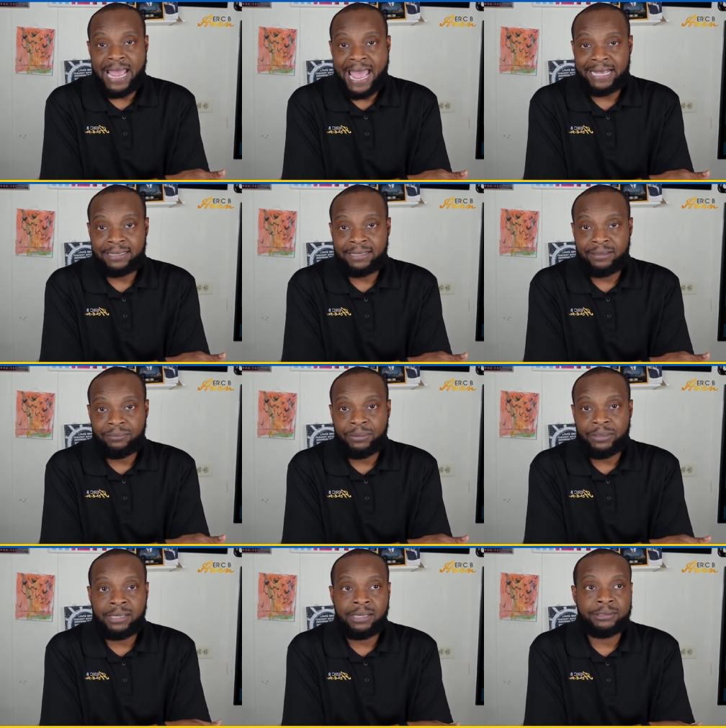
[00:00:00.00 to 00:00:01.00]
reacting,
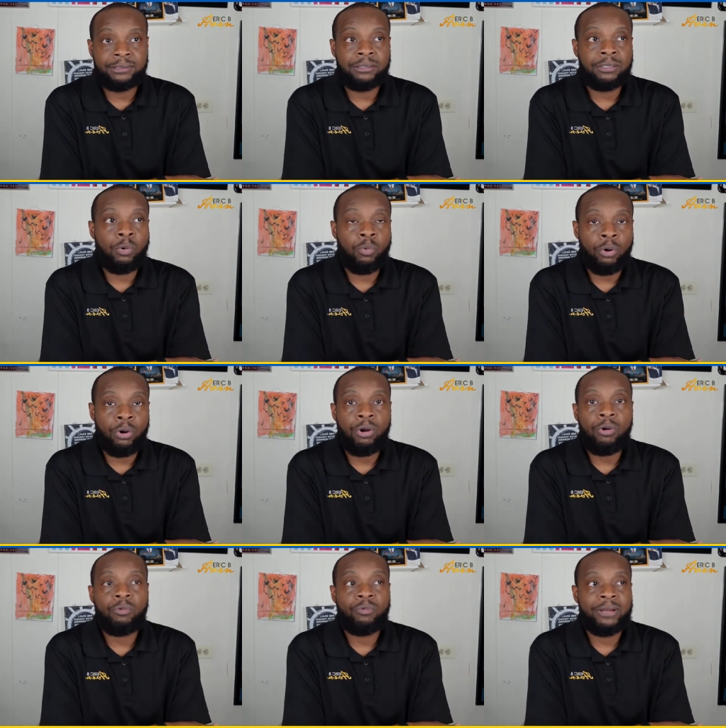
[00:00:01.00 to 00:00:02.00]
because the
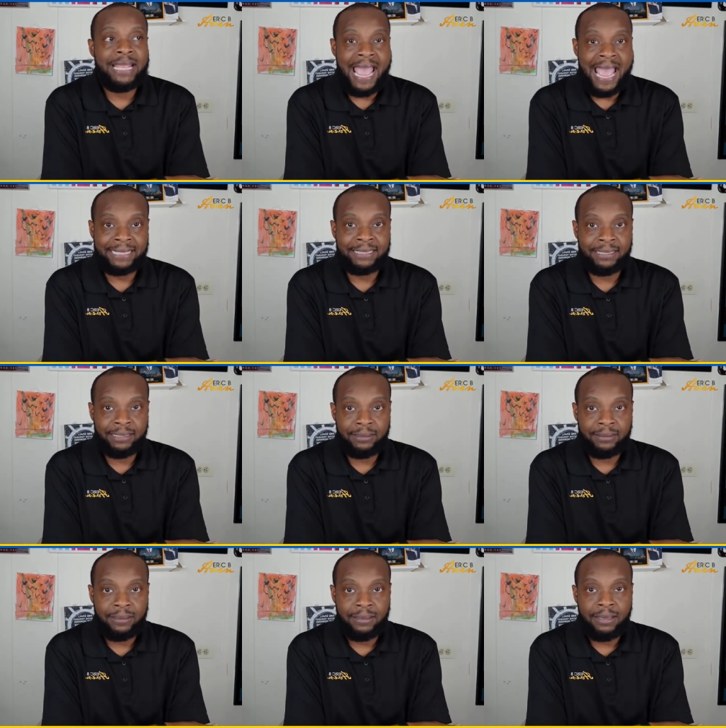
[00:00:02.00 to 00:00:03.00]
world
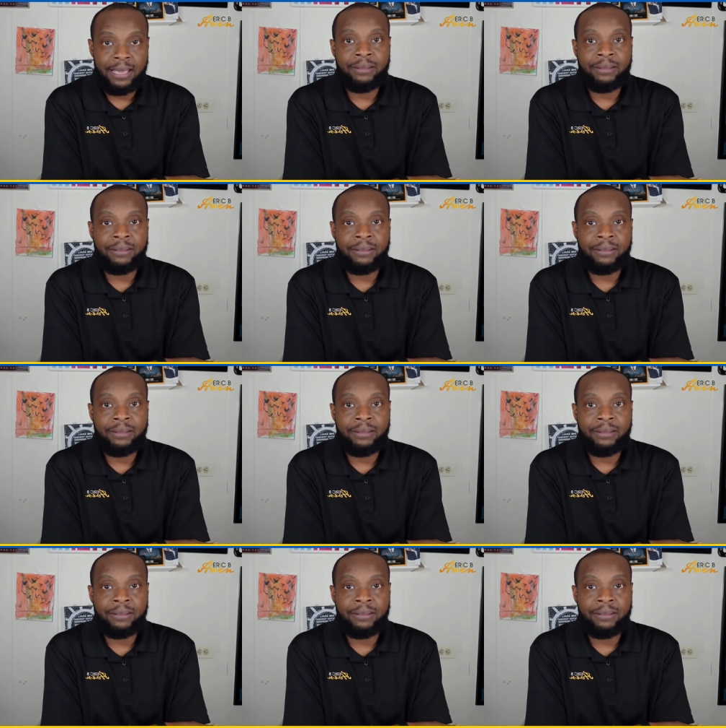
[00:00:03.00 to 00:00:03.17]
reacted